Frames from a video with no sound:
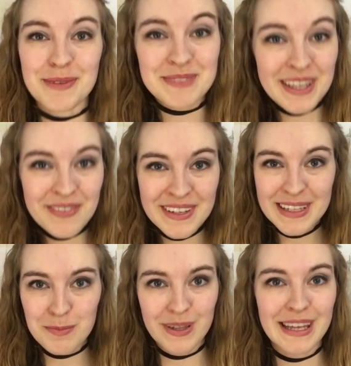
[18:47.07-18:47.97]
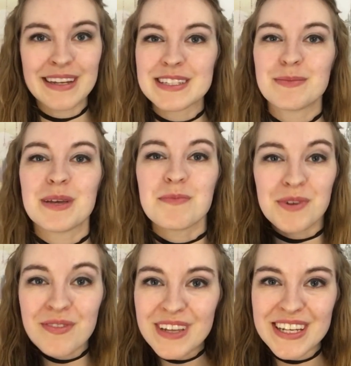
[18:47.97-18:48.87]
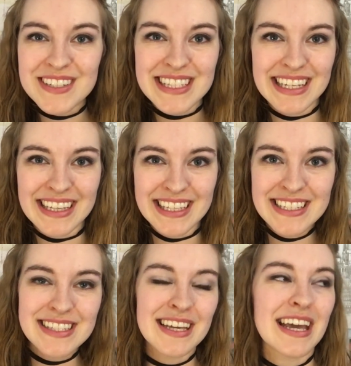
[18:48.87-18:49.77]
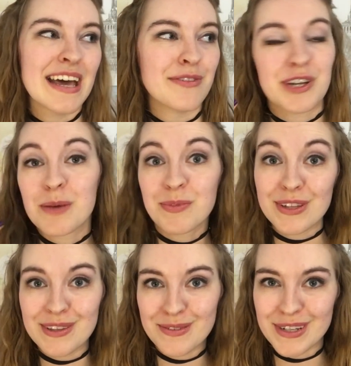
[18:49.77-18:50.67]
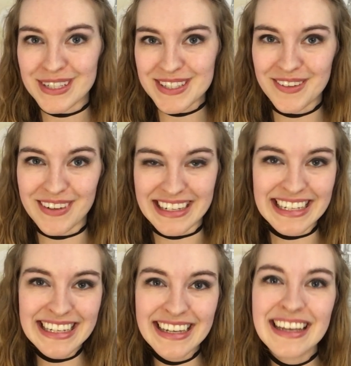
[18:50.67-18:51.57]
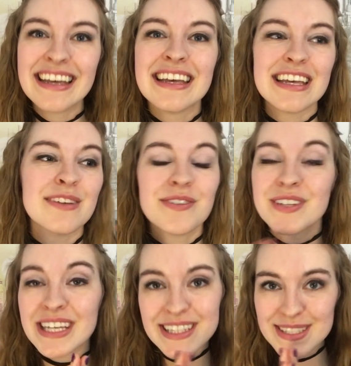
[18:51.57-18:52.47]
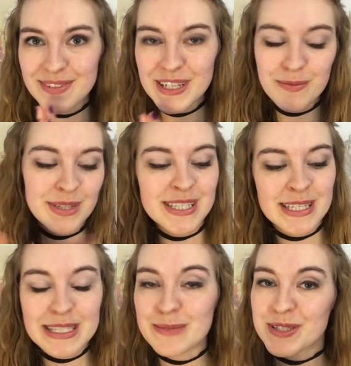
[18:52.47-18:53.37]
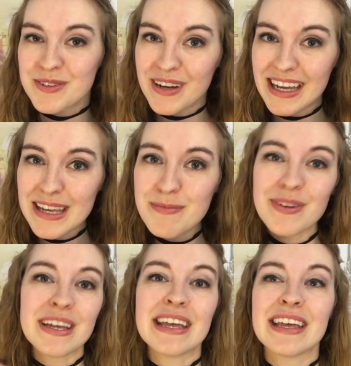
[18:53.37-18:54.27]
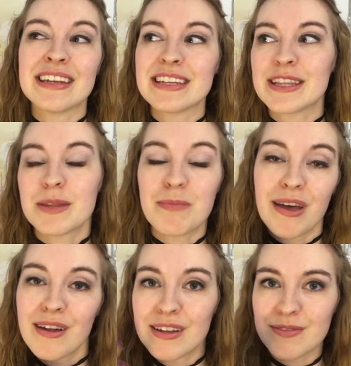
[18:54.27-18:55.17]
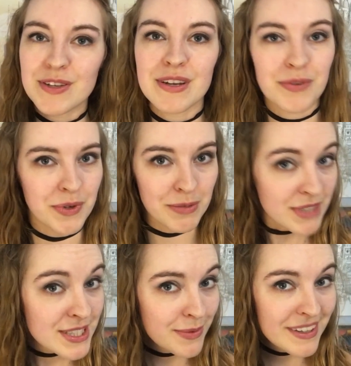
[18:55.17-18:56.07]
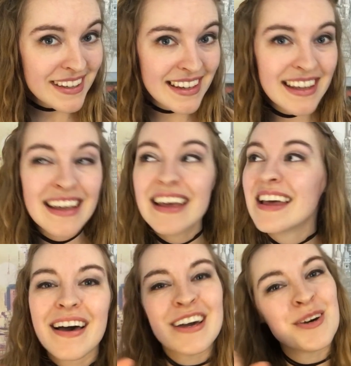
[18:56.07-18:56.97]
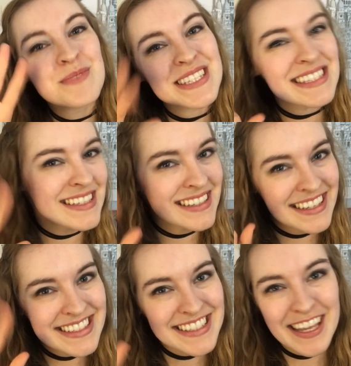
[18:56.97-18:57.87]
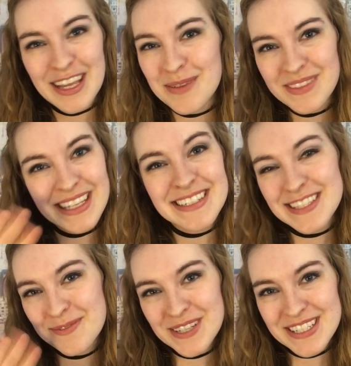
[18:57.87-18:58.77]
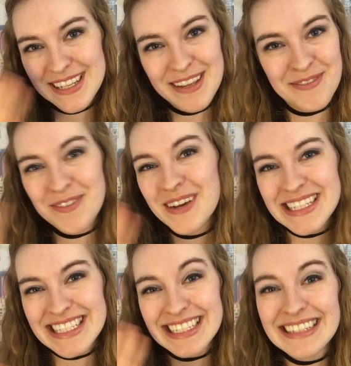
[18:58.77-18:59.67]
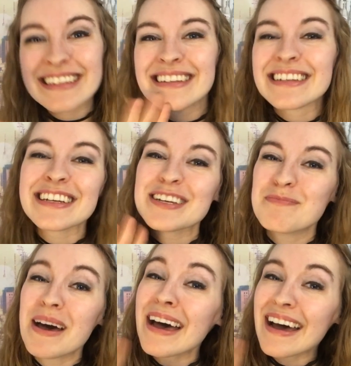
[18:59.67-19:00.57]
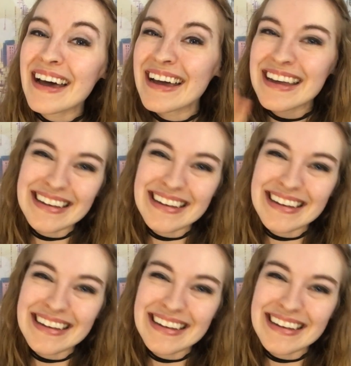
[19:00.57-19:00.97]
I'm definitely planning to make more videos like this. I have a couple in the works already. If you like this video, please hit subscribe and hit the bell if you never want to miss one. I hope to see you next time. Thanks so much again for watching. Goodbye!